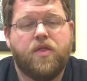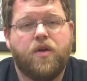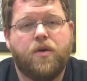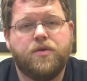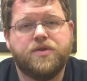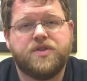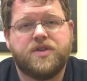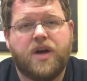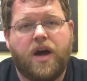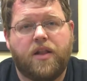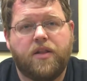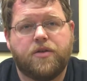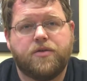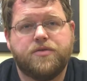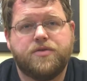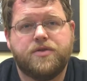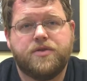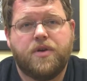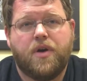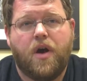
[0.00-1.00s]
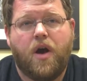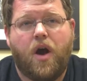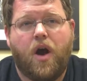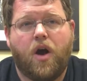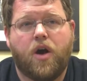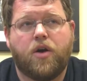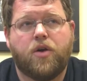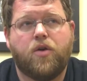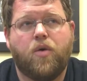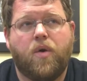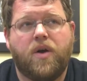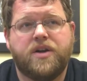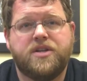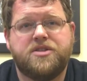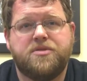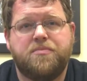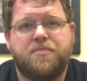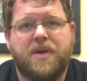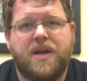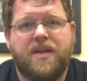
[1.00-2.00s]
And those colors are
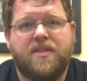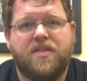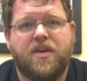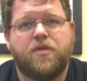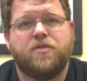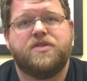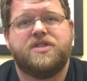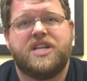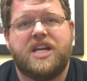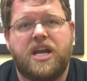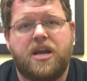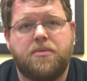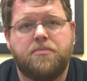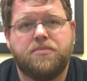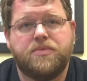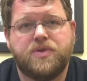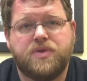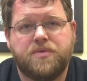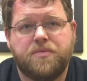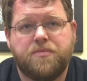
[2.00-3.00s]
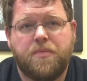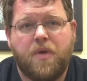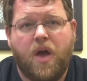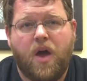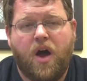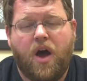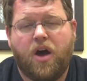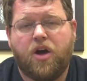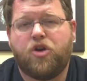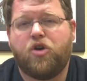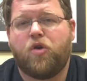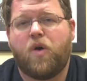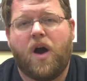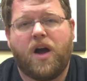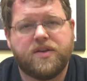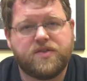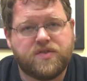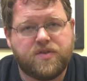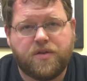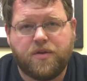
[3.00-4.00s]
going to be their teams
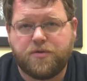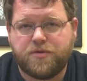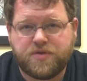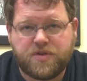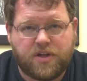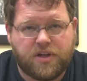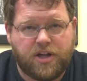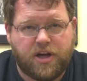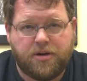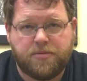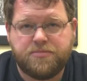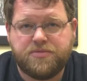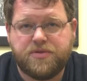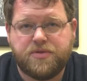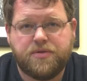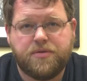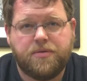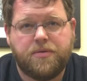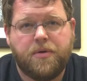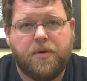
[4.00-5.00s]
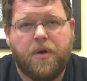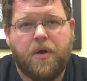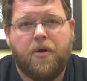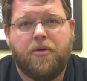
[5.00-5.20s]
across those clubs